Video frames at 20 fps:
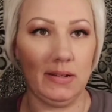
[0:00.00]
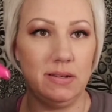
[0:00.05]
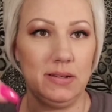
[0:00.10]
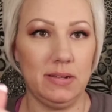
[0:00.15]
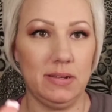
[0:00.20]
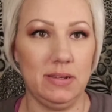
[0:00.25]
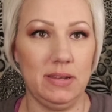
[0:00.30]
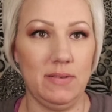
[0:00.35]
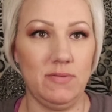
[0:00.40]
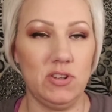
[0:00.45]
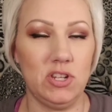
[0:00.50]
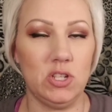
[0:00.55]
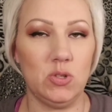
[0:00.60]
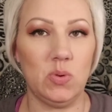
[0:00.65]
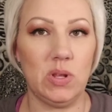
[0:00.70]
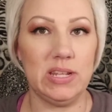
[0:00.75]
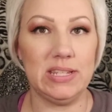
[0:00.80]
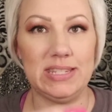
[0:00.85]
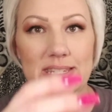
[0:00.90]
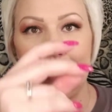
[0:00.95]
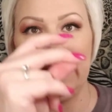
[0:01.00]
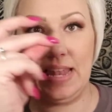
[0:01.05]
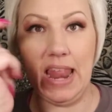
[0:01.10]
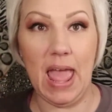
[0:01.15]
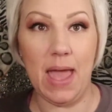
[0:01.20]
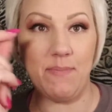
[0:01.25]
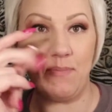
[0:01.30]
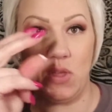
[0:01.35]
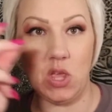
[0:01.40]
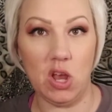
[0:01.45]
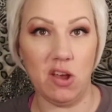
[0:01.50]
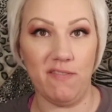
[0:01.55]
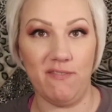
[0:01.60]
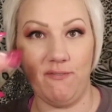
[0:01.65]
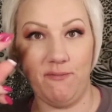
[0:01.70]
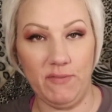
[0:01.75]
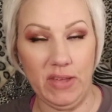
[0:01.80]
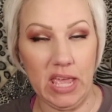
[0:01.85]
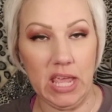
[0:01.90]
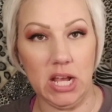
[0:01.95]
You ever just want to snap your
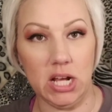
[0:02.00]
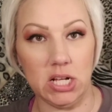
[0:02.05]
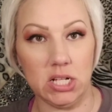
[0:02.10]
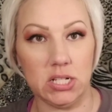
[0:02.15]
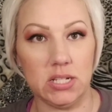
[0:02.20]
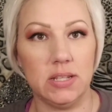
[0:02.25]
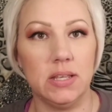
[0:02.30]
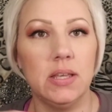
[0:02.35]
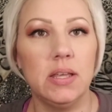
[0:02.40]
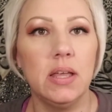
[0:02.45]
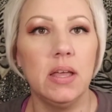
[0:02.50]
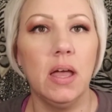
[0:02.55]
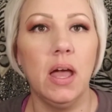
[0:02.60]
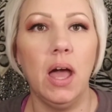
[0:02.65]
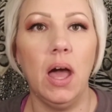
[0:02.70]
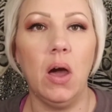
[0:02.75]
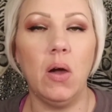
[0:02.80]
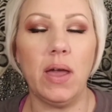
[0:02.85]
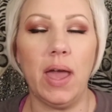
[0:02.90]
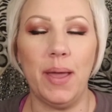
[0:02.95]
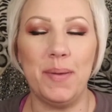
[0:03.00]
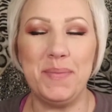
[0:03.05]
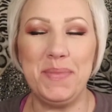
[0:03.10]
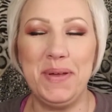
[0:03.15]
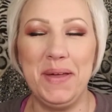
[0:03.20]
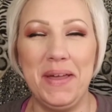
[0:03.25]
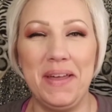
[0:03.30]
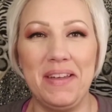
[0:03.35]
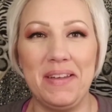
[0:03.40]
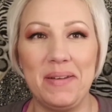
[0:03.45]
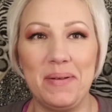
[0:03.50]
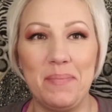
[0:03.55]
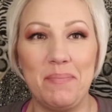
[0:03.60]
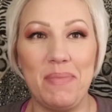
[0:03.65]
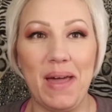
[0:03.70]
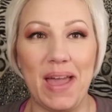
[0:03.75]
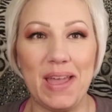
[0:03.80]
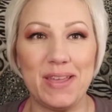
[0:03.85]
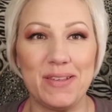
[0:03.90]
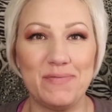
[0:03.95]
fingers? Okay,
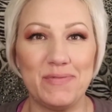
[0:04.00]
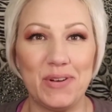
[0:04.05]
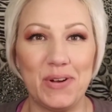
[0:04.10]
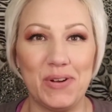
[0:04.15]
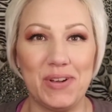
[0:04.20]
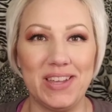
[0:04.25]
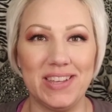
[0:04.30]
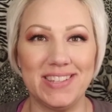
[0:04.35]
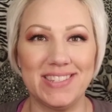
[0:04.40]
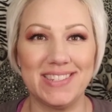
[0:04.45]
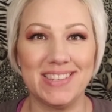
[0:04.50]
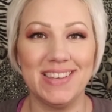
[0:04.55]
back in focus.